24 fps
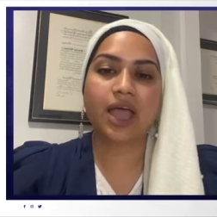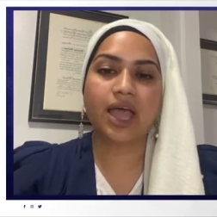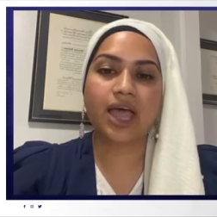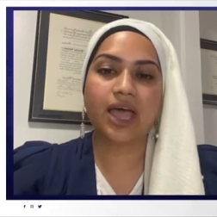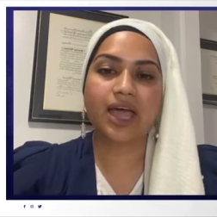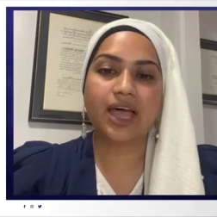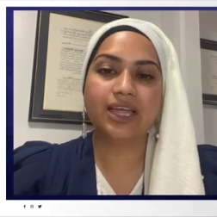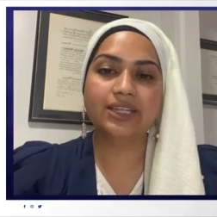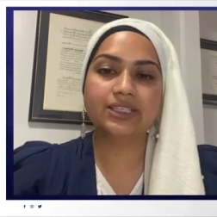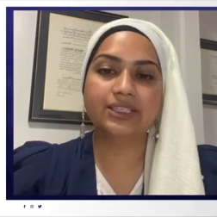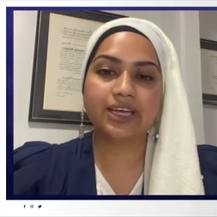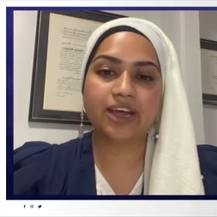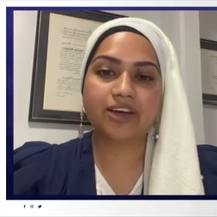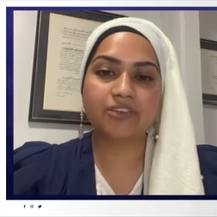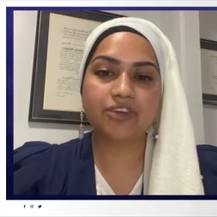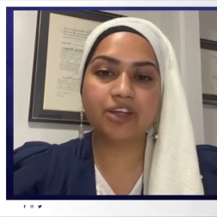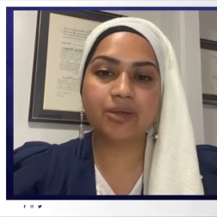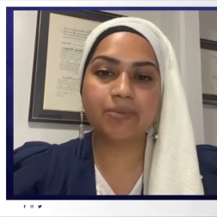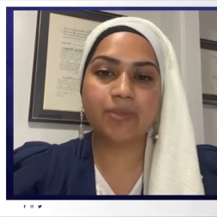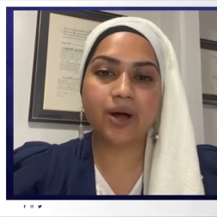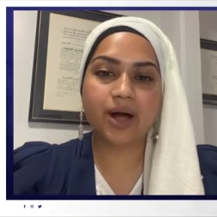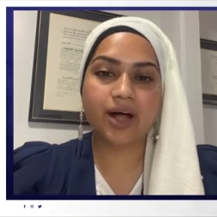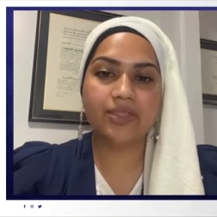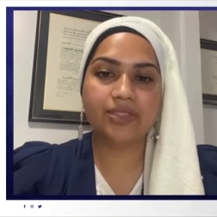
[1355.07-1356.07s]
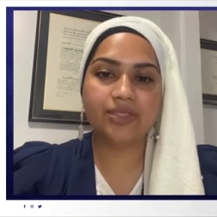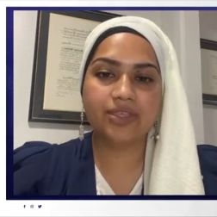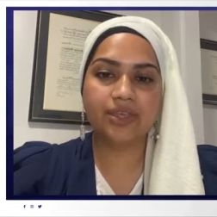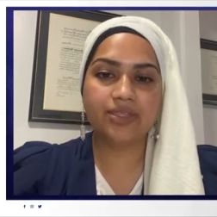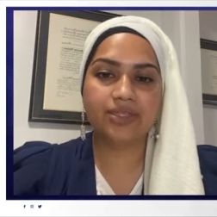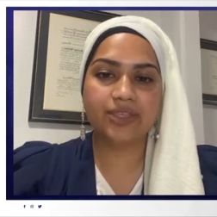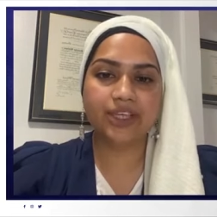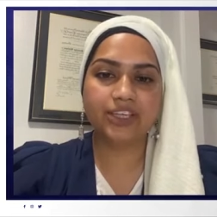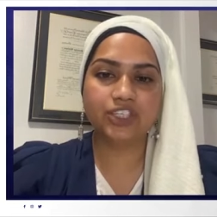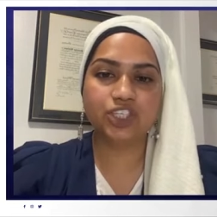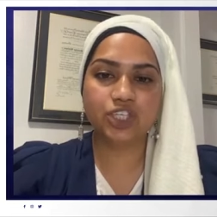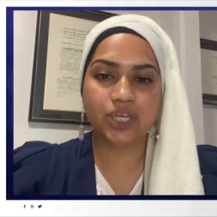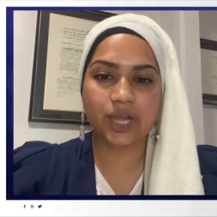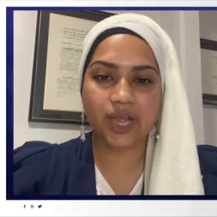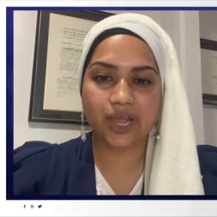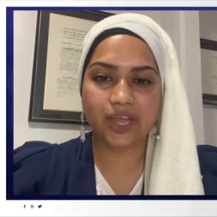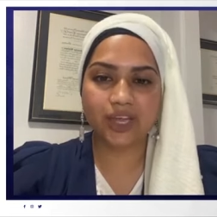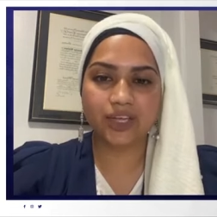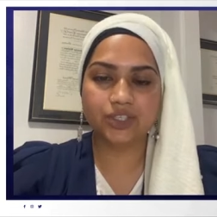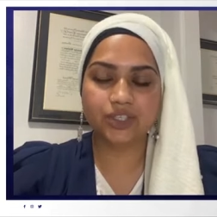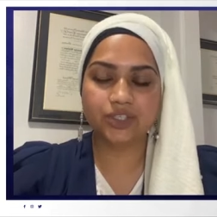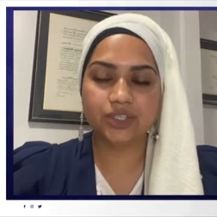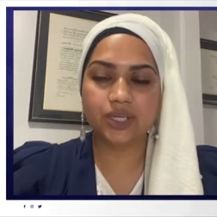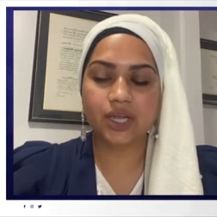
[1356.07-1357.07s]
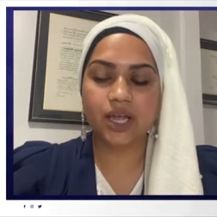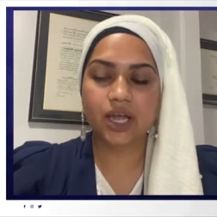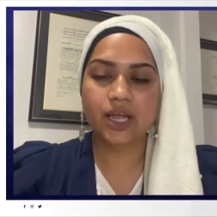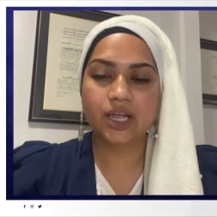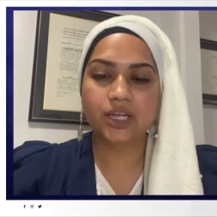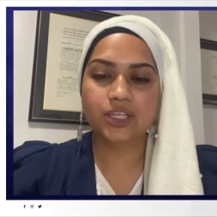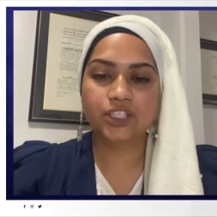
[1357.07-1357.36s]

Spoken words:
and every month they change.